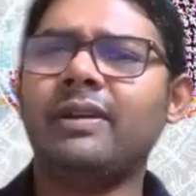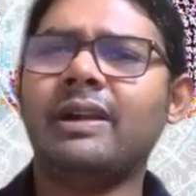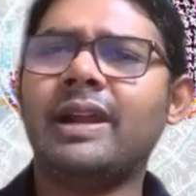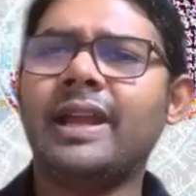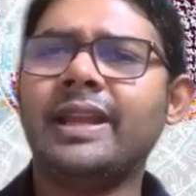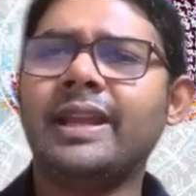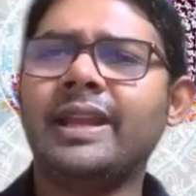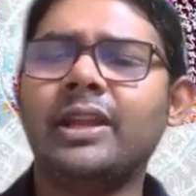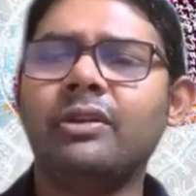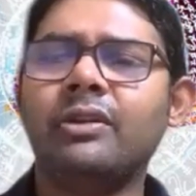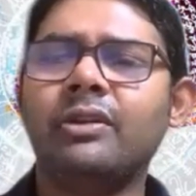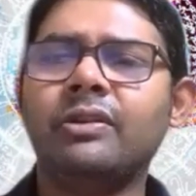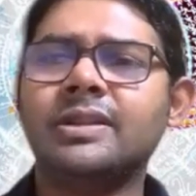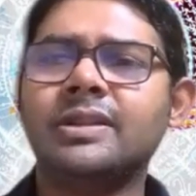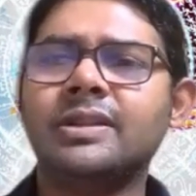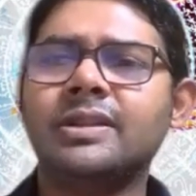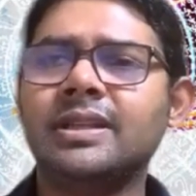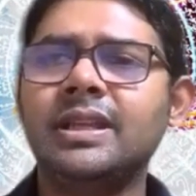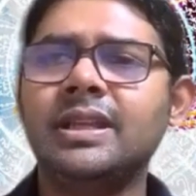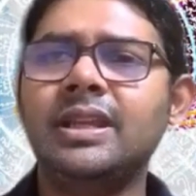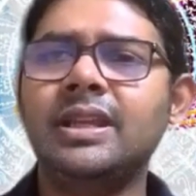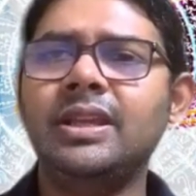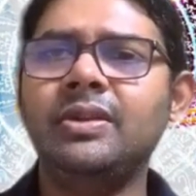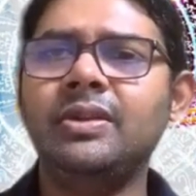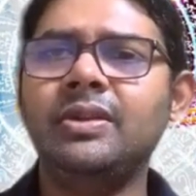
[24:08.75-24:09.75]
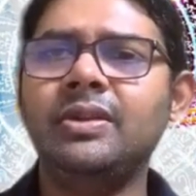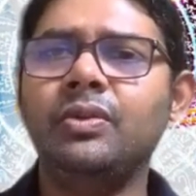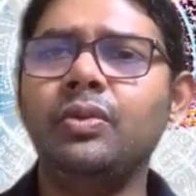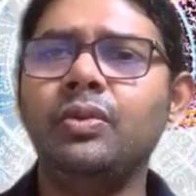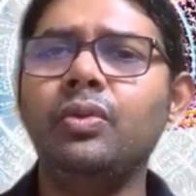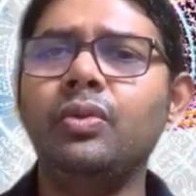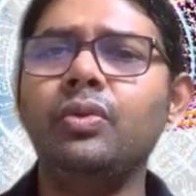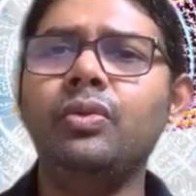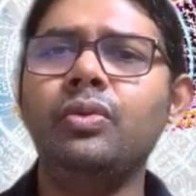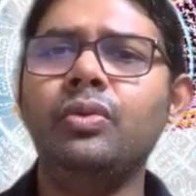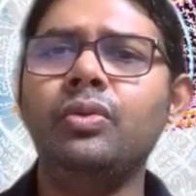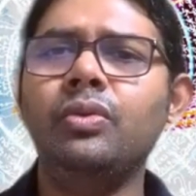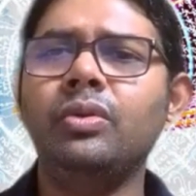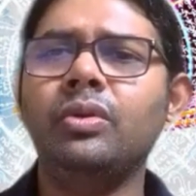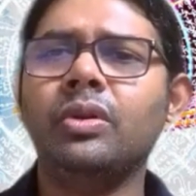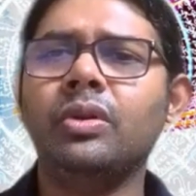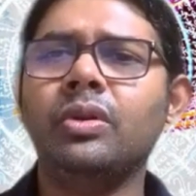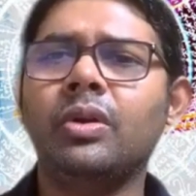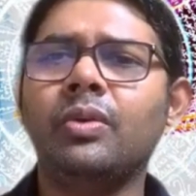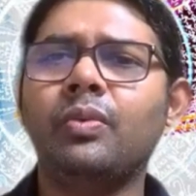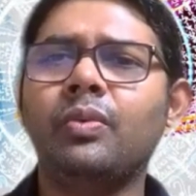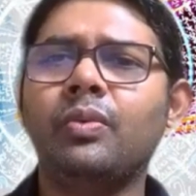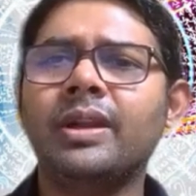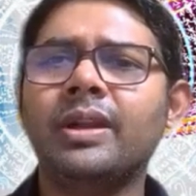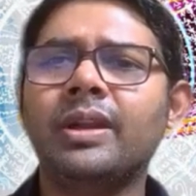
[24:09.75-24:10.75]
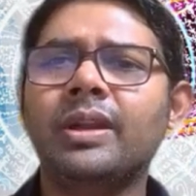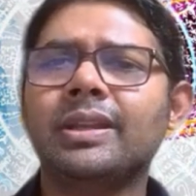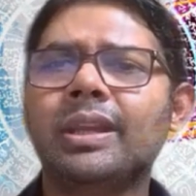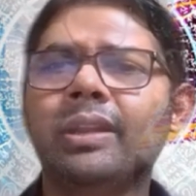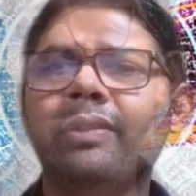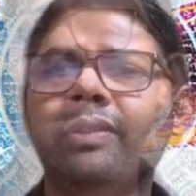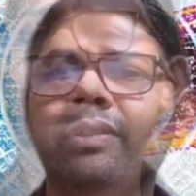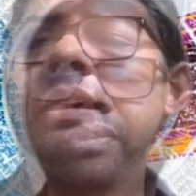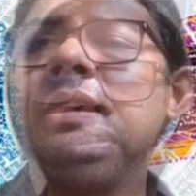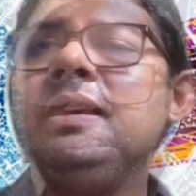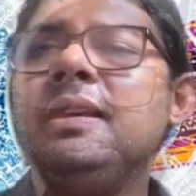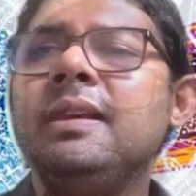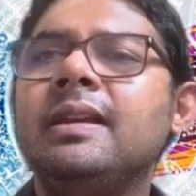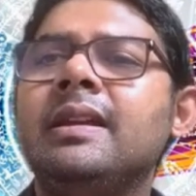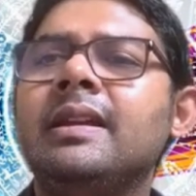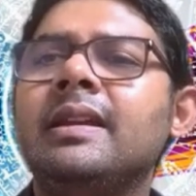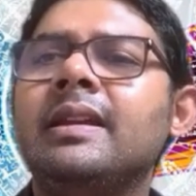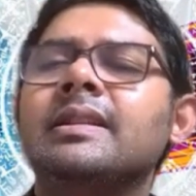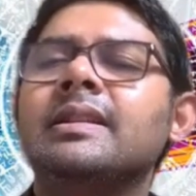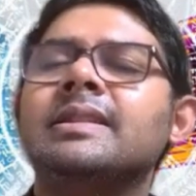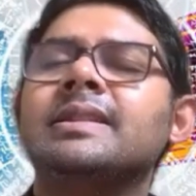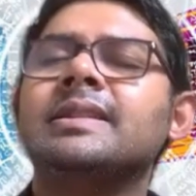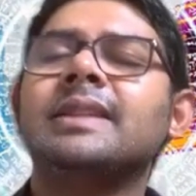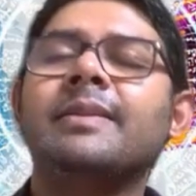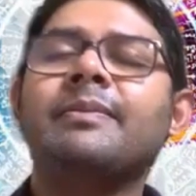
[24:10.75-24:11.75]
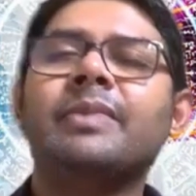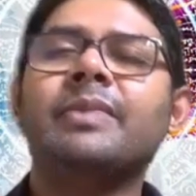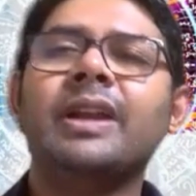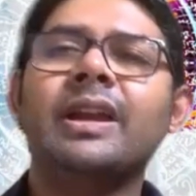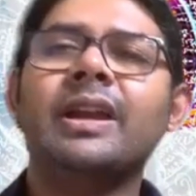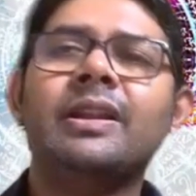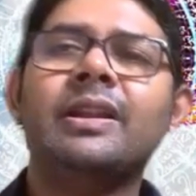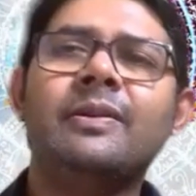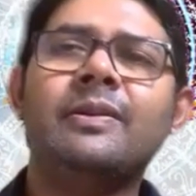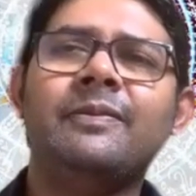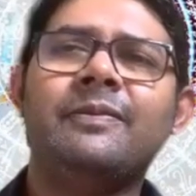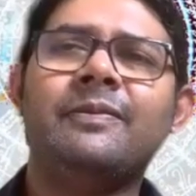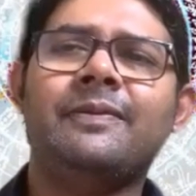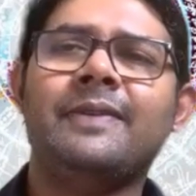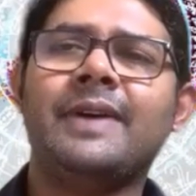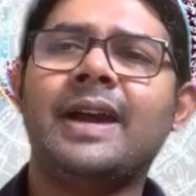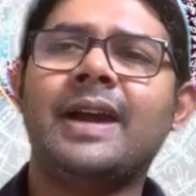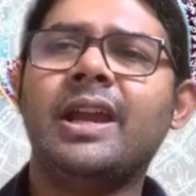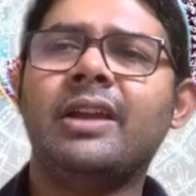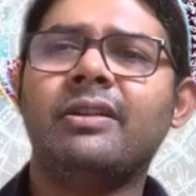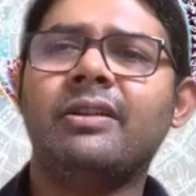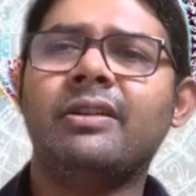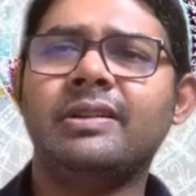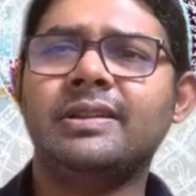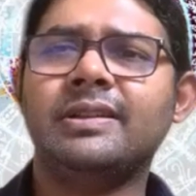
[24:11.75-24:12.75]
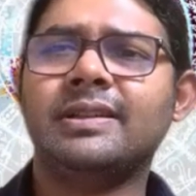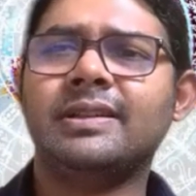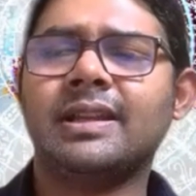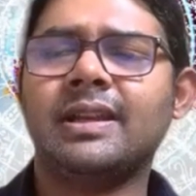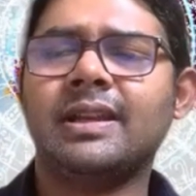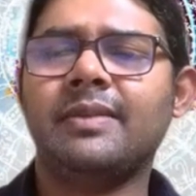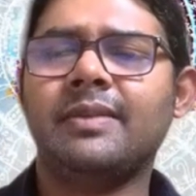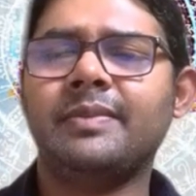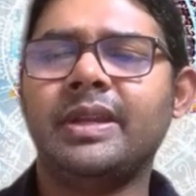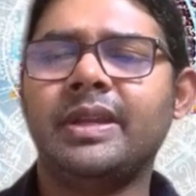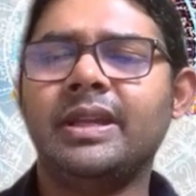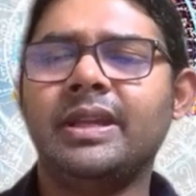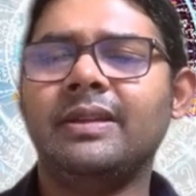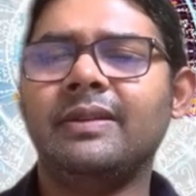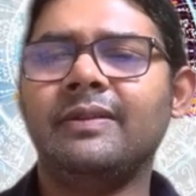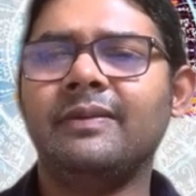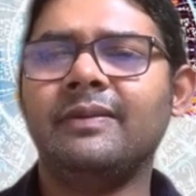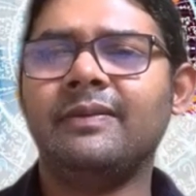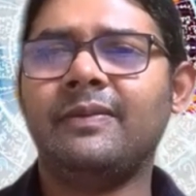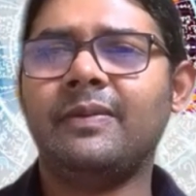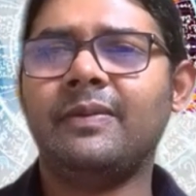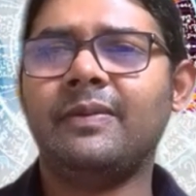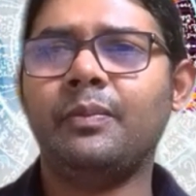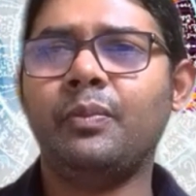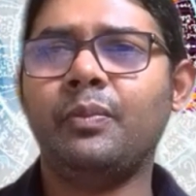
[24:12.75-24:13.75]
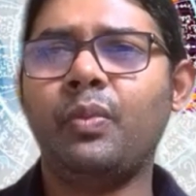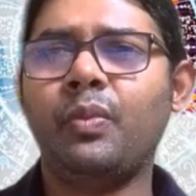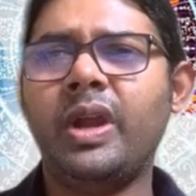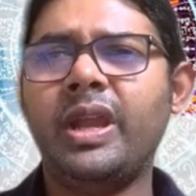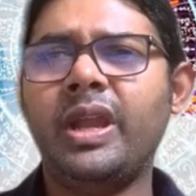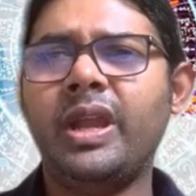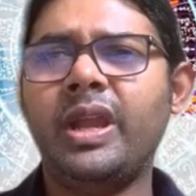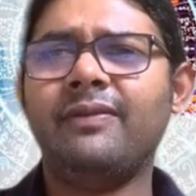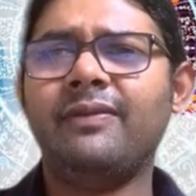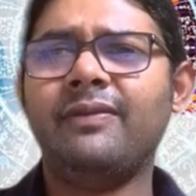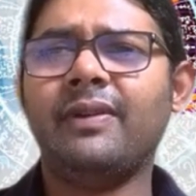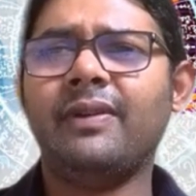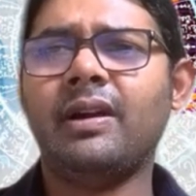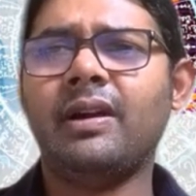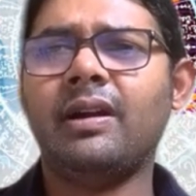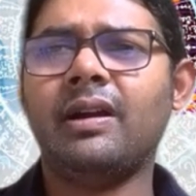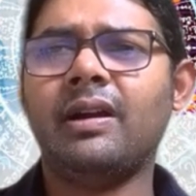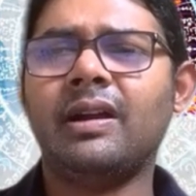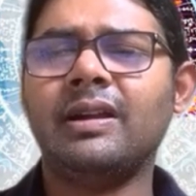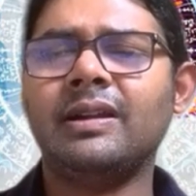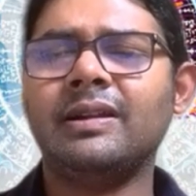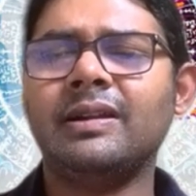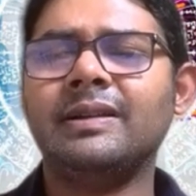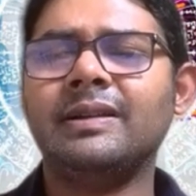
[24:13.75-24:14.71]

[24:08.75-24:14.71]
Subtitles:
I cannot see who or what kind of ship. Some kind of fire is coming from way far.